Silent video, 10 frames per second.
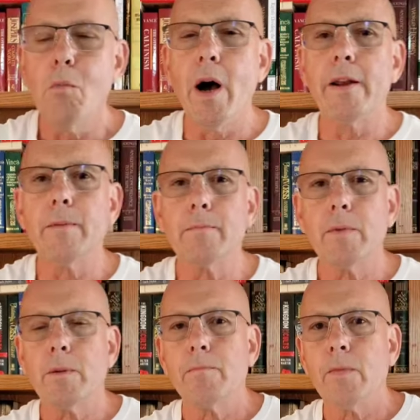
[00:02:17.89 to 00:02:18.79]
But
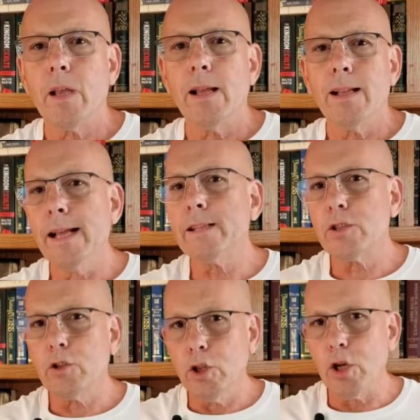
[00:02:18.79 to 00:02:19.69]

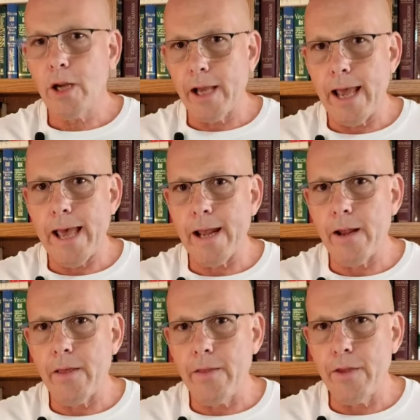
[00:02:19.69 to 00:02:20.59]
let's look
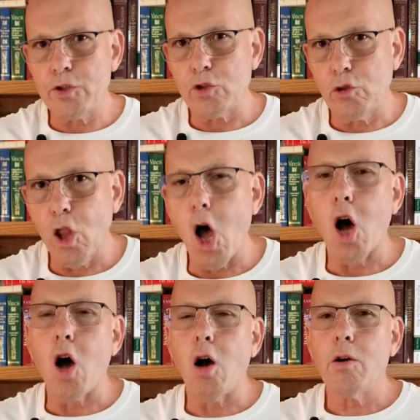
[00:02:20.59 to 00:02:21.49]
at this
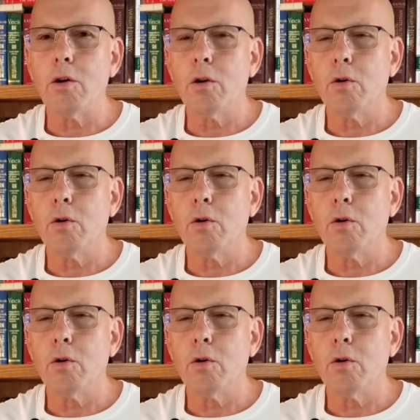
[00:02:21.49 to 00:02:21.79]
law